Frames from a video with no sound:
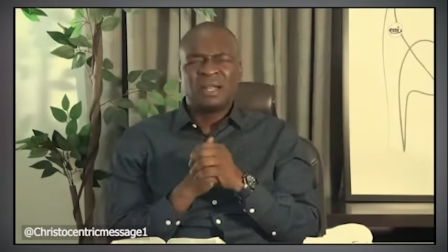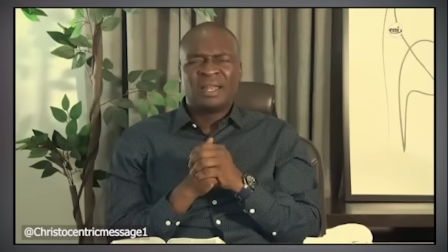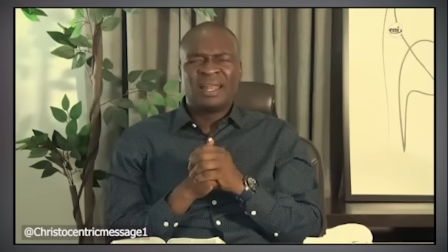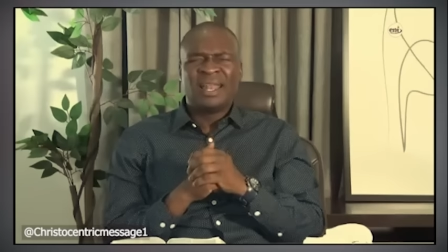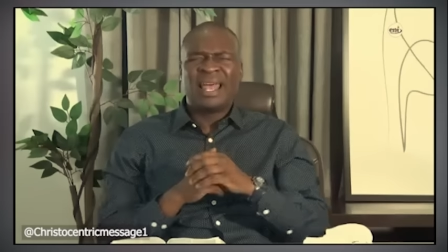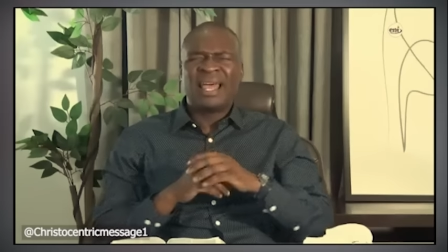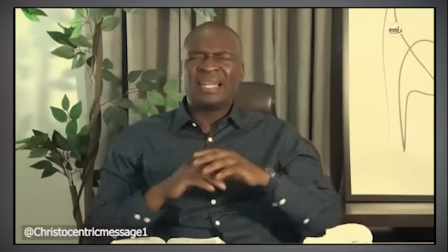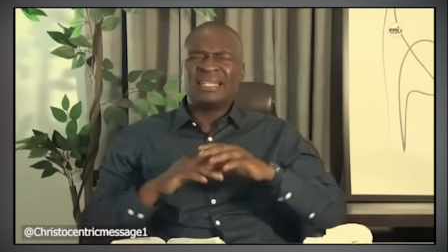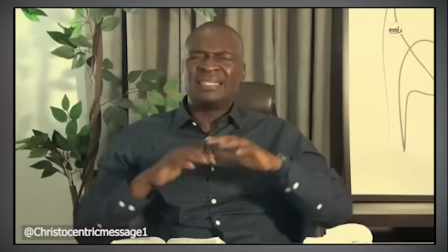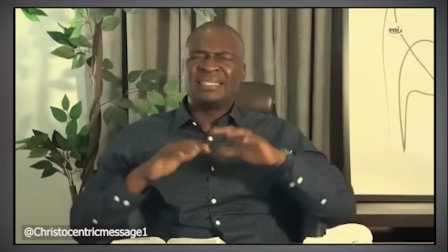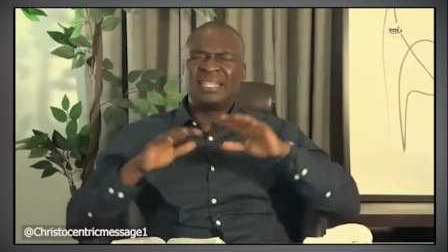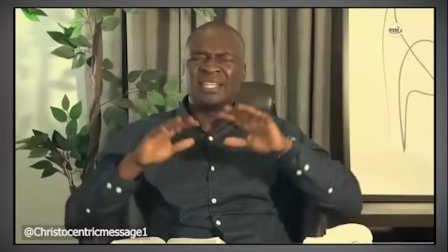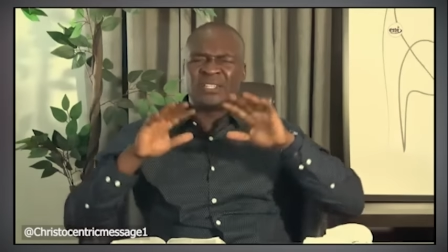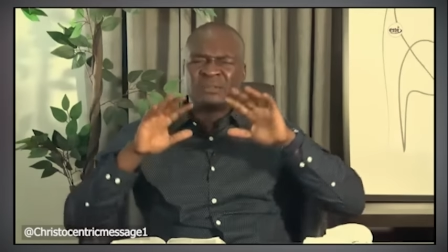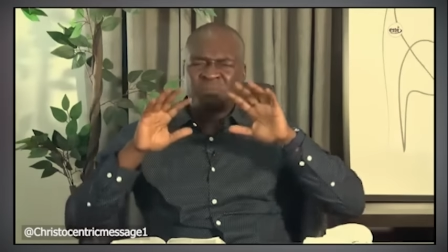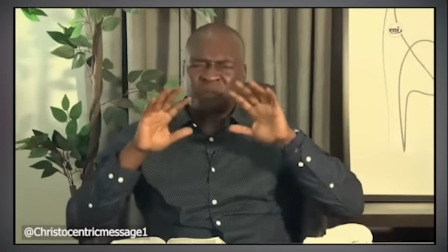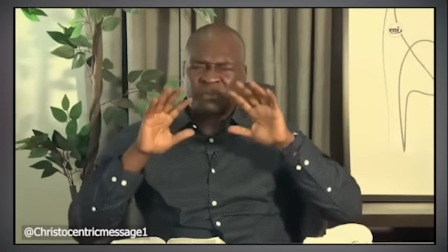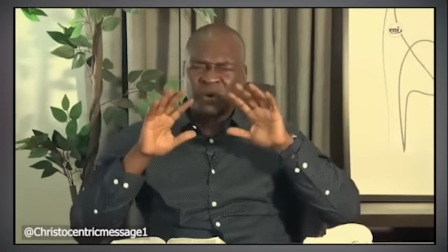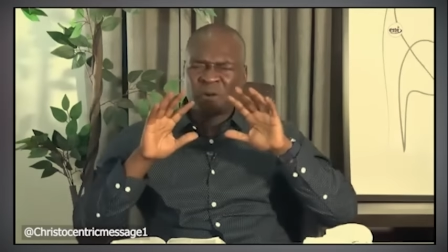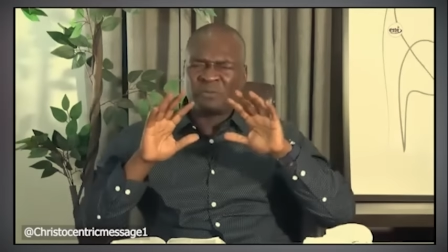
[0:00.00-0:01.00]
Let
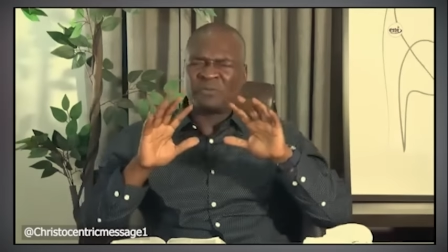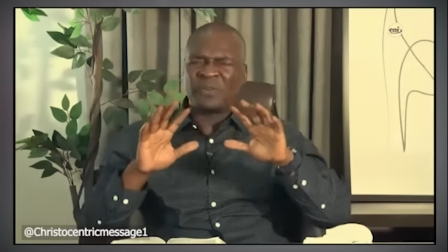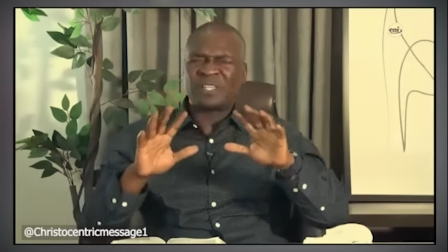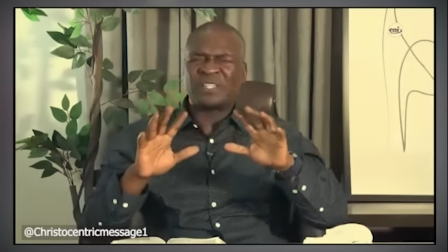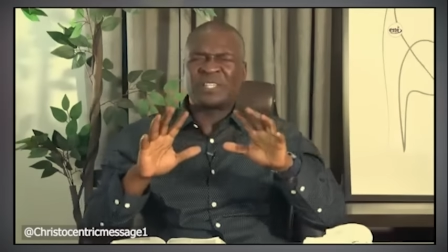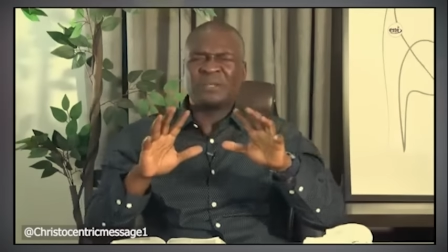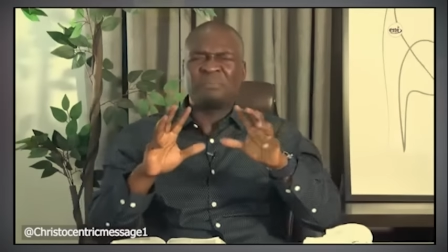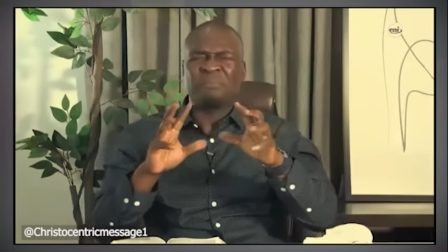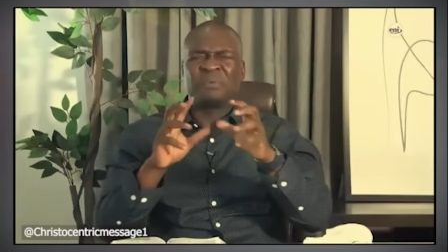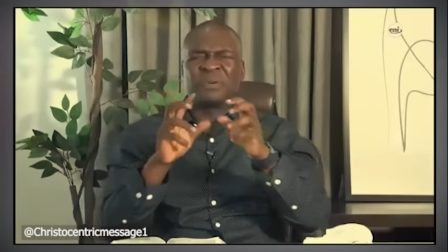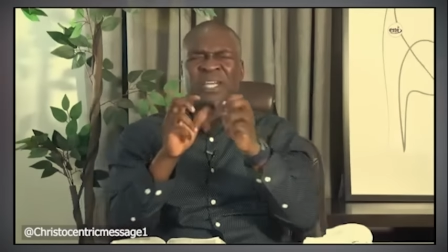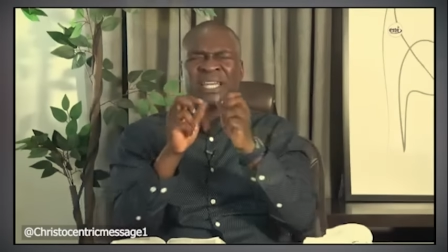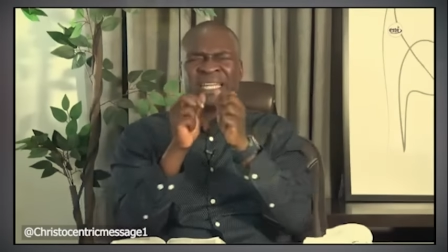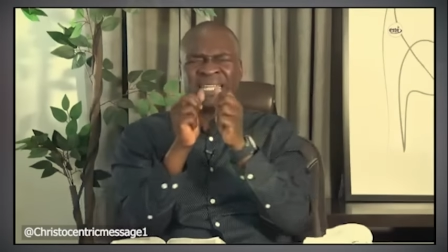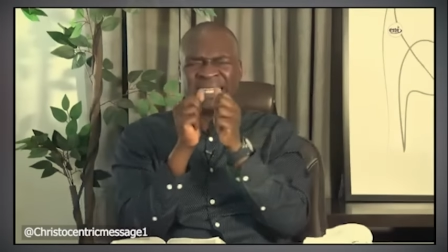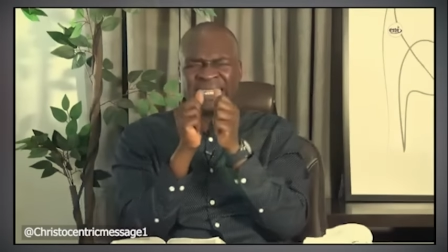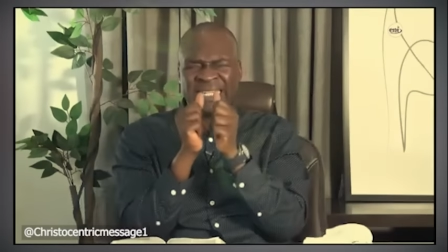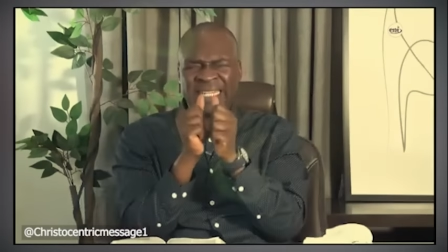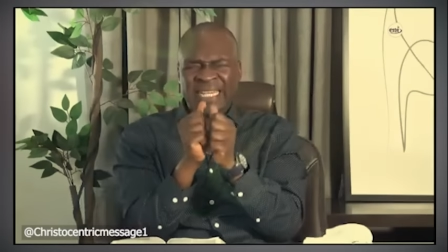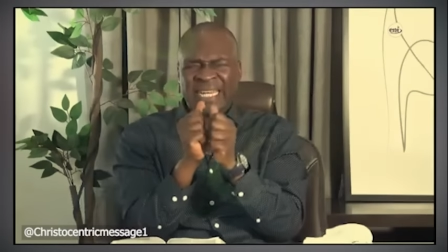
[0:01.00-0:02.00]
this prophecy
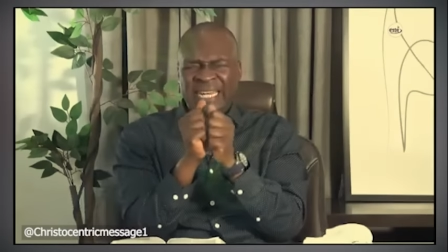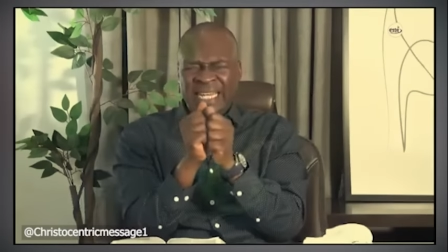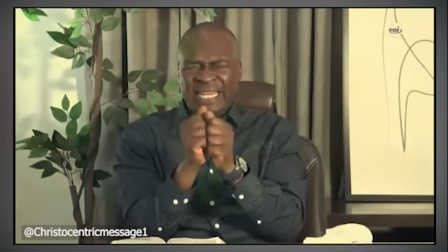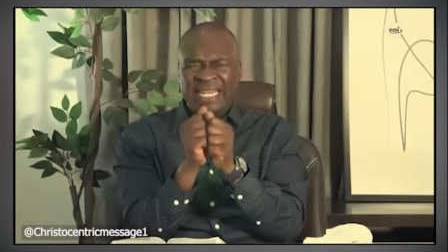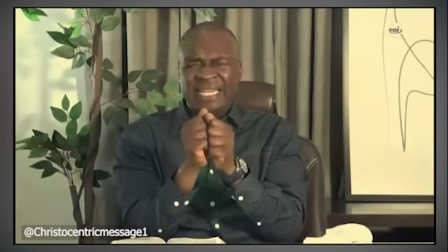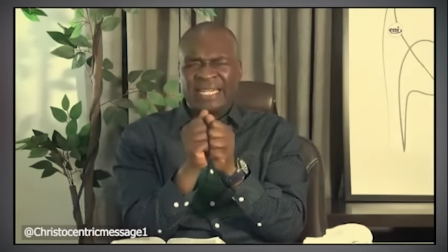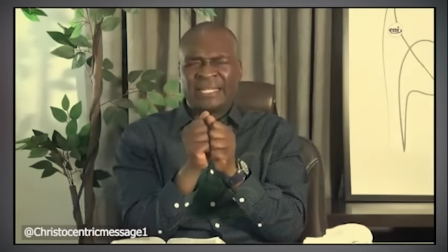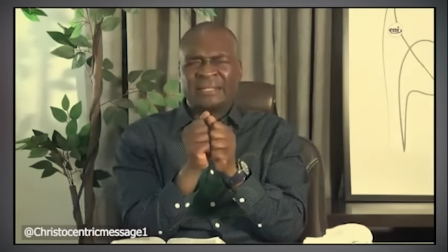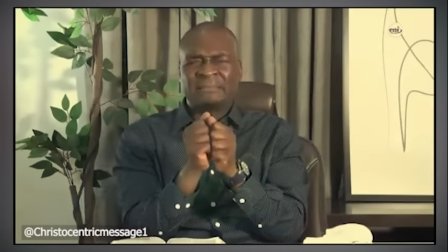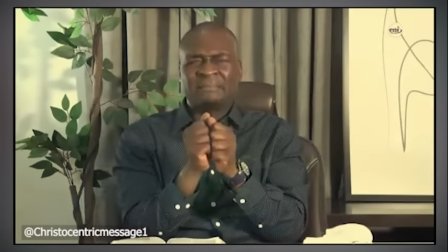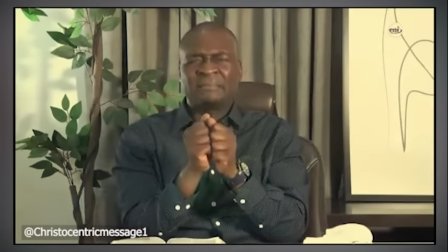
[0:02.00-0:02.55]
bring healing.